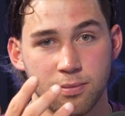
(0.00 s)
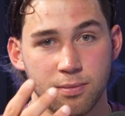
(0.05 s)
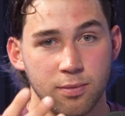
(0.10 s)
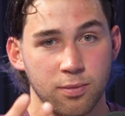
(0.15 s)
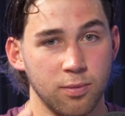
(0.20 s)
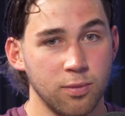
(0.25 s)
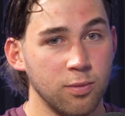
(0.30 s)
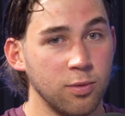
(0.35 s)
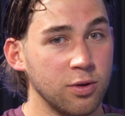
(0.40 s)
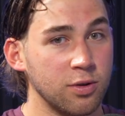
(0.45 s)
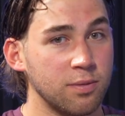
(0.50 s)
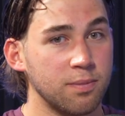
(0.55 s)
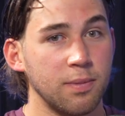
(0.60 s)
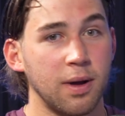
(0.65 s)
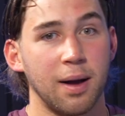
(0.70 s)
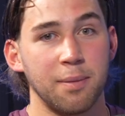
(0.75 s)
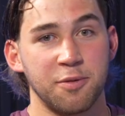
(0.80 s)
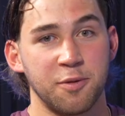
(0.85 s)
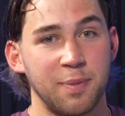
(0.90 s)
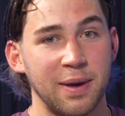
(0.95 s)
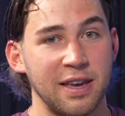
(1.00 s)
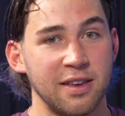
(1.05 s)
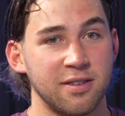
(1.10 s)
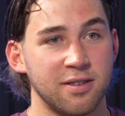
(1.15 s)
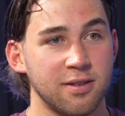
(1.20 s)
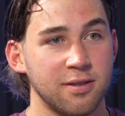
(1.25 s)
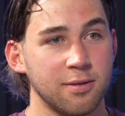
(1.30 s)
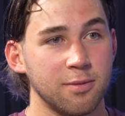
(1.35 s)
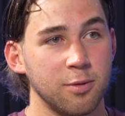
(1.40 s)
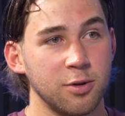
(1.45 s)
which
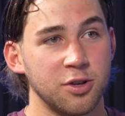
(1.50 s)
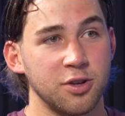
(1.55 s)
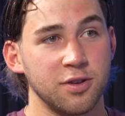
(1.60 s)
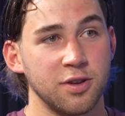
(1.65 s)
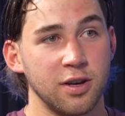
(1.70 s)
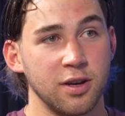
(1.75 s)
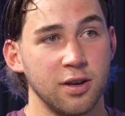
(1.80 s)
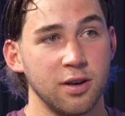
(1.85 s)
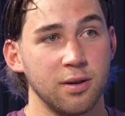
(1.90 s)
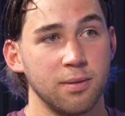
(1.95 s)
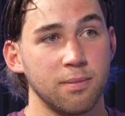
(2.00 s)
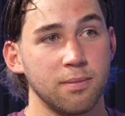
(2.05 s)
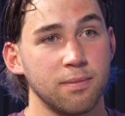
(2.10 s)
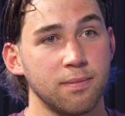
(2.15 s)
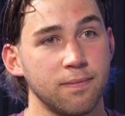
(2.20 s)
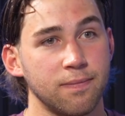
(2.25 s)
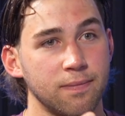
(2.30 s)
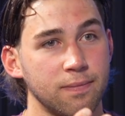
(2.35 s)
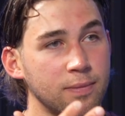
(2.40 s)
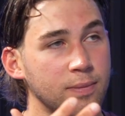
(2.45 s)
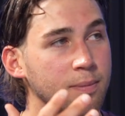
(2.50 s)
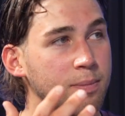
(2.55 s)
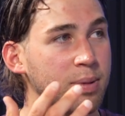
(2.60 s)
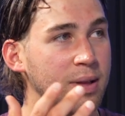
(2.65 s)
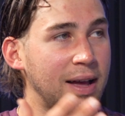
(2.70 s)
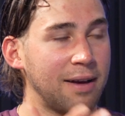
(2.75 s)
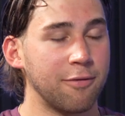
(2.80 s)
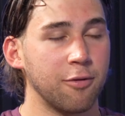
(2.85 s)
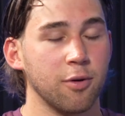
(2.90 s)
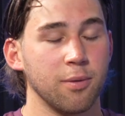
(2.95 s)
UpSpace, which is a
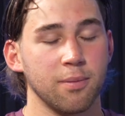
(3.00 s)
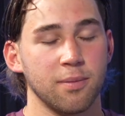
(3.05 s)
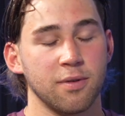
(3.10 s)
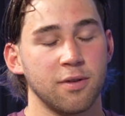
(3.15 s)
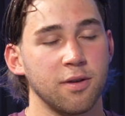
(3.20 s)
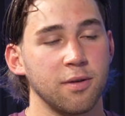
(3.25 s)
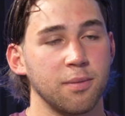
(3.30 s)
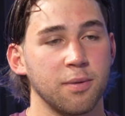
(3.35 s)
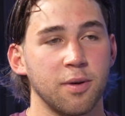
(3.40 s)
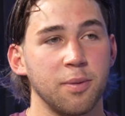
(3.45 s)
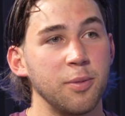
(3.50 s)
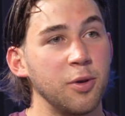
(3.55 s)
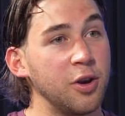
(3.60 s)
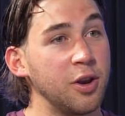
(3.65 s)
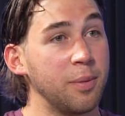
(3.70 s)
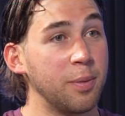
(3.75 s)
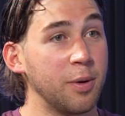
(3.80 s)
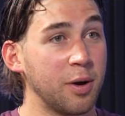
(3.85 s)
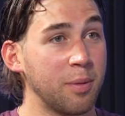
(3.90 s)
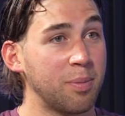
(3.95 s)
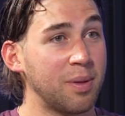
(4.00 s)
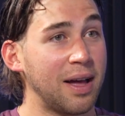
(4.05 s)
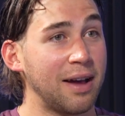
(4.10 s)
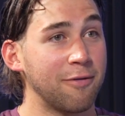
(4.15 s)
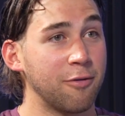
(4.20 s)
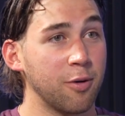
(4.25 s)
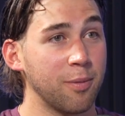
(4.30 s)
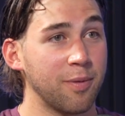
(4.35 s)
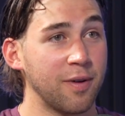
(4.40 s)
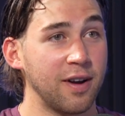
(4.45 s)
platform. It's a community building
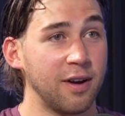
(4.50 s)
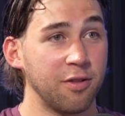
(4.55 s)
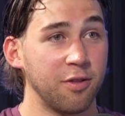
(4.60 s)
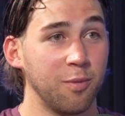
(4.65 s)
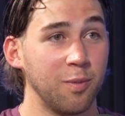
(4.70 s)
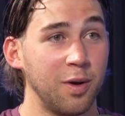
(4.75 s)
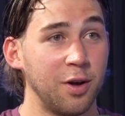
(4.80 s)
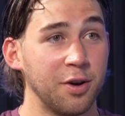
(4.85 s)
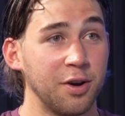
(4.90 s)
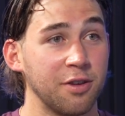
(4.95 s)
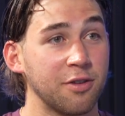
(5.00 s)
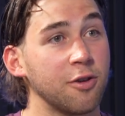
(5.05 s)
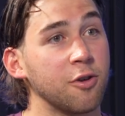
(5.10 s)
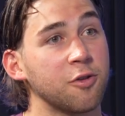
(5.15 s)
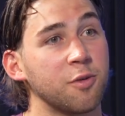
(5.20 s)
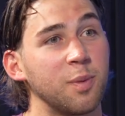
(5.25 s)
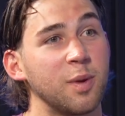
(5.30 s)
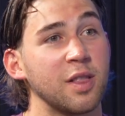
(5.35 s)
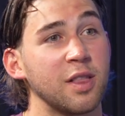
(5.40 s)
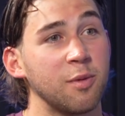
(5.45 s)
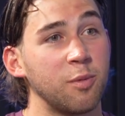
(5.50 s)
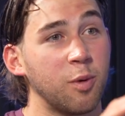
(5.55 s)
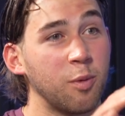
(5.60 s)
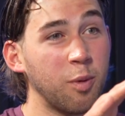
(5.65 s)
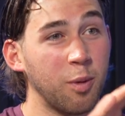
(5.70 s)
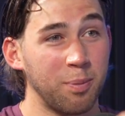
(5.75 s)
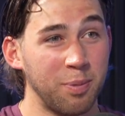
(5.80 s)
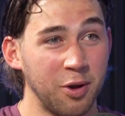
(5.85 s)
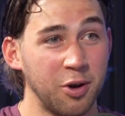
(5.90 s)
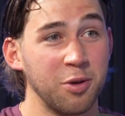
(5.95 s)
platform for health and wellness. Ultimately, what we're
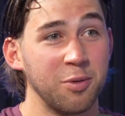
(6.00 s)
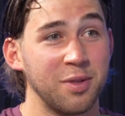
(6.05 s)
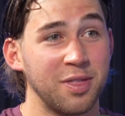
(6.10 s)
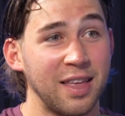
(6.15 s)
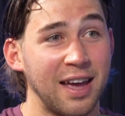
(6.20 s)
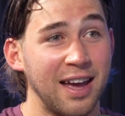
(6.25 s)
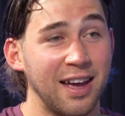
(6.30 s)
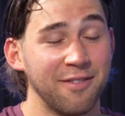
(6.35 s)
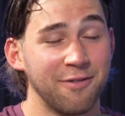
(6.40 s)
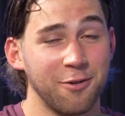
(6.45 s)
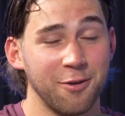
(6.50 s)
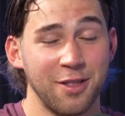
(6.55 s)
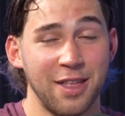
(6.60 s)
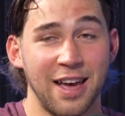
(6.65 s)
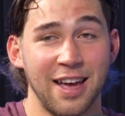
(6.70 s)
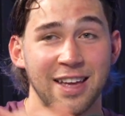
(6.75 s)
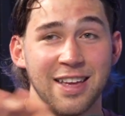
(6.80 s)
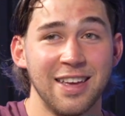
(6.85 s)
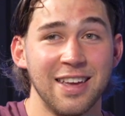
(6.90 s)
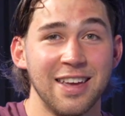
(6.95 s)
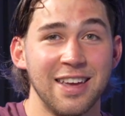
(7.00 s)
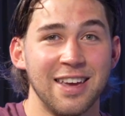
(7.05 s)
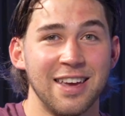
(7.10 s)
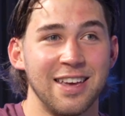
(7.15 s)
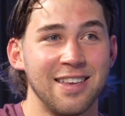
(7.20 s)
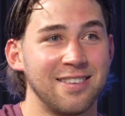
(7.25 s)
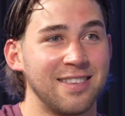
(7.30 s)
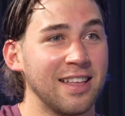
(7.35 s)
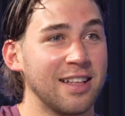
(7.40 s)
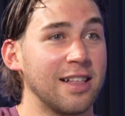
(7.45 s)
building with that
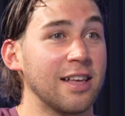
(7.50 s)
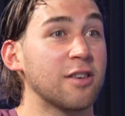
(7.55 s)
is think like